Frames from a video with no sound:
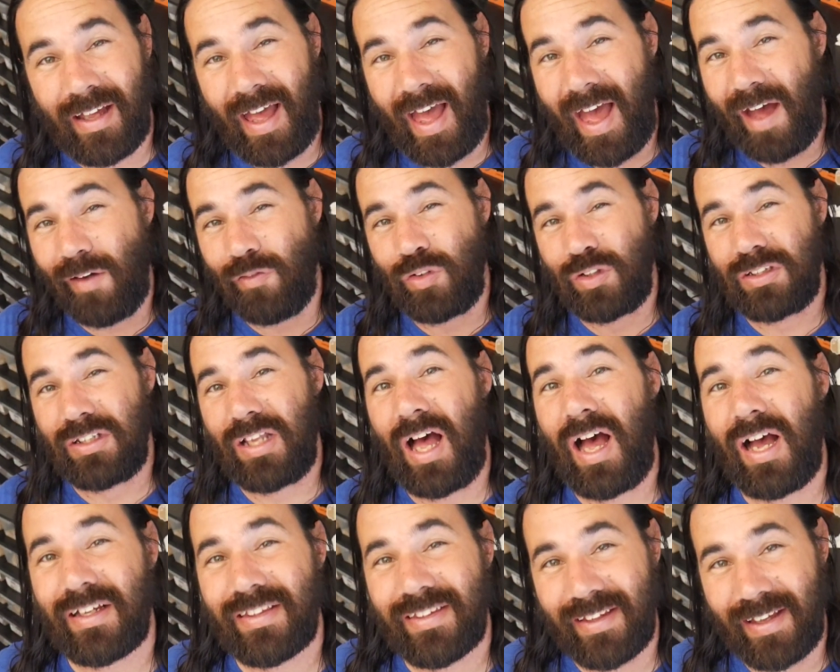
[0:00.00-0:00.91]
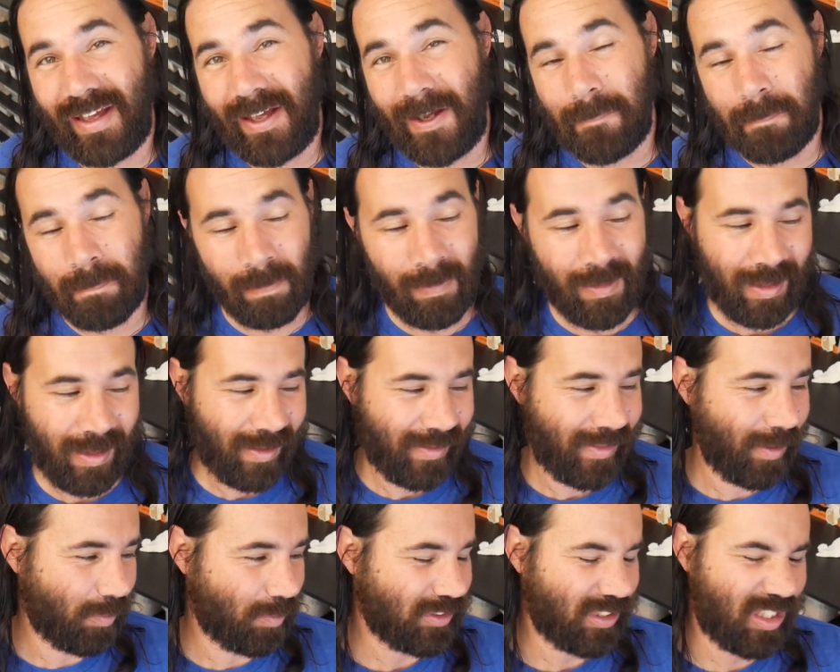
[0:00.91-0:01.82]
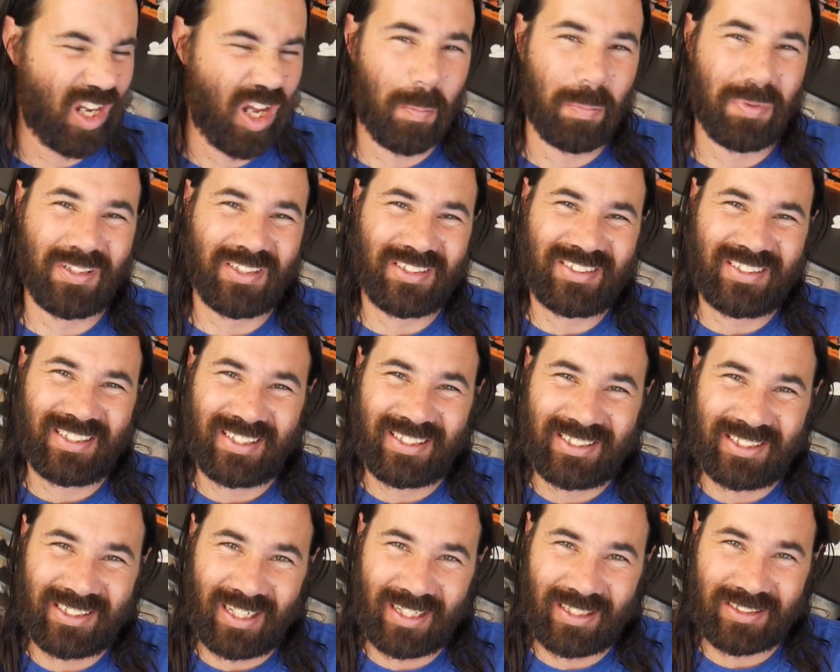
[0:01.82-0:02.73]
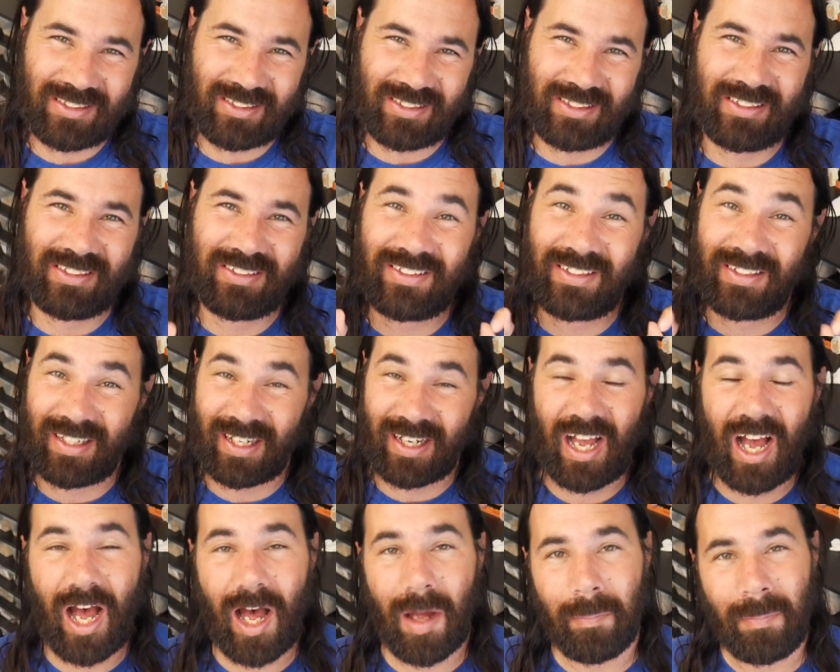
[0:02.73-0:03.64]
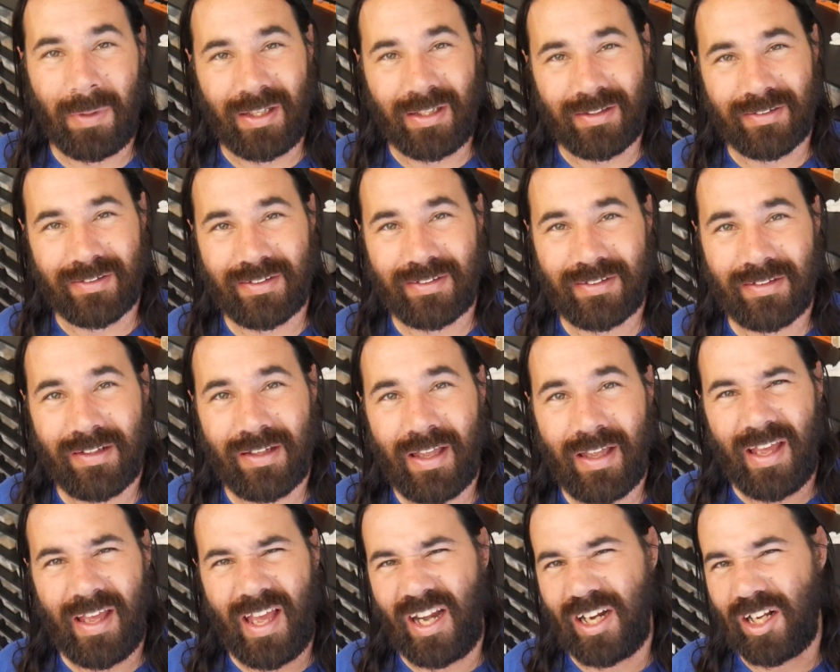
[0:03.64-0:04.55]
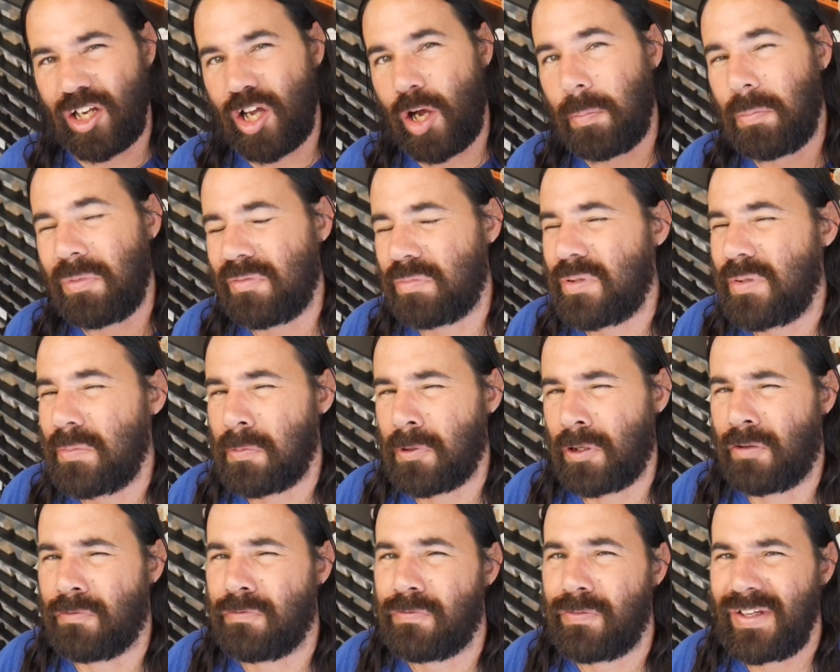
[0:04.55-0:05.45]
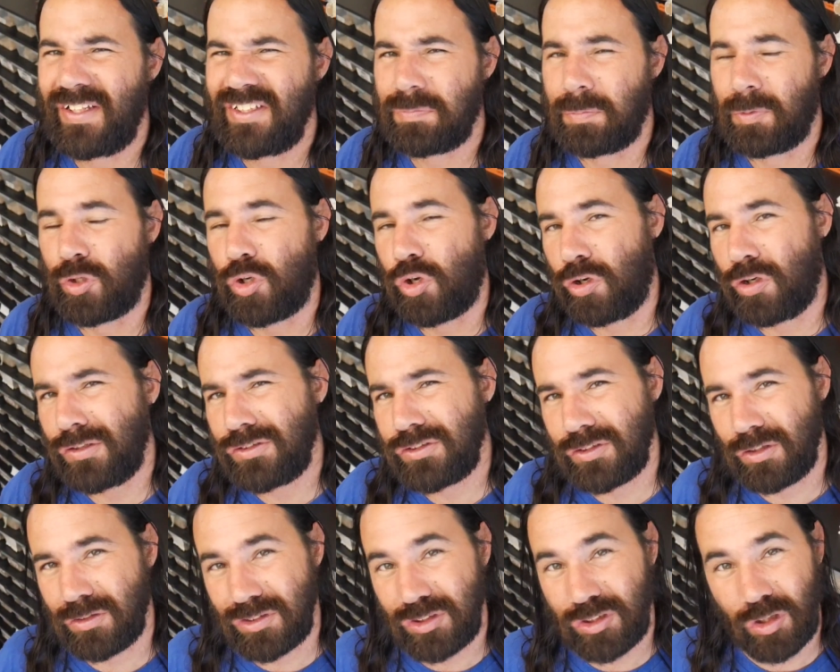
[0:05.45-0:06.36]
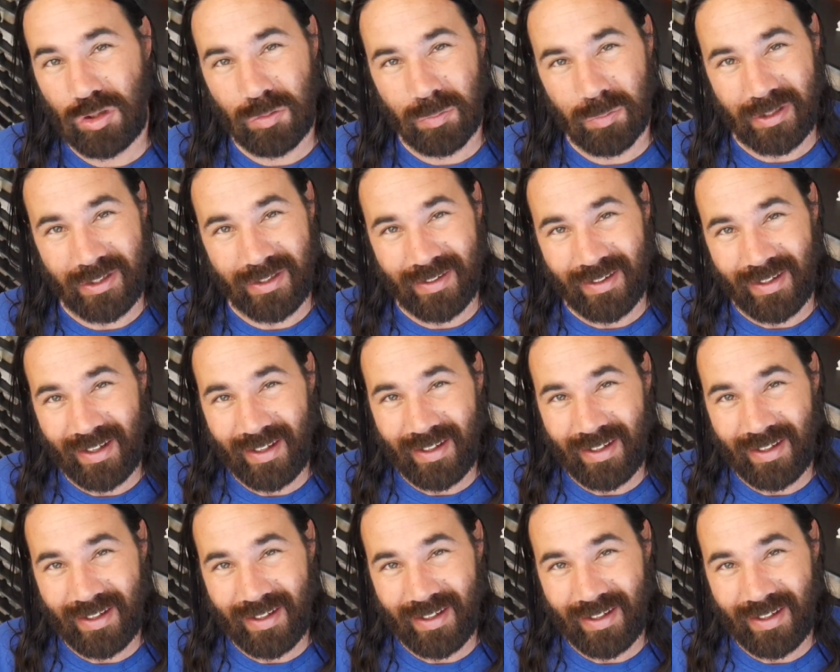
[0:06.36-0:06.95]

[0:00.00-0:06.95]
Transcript: haven't locked yet. There was a couple of suggestions in the comments and a couple of people on Facebook also told me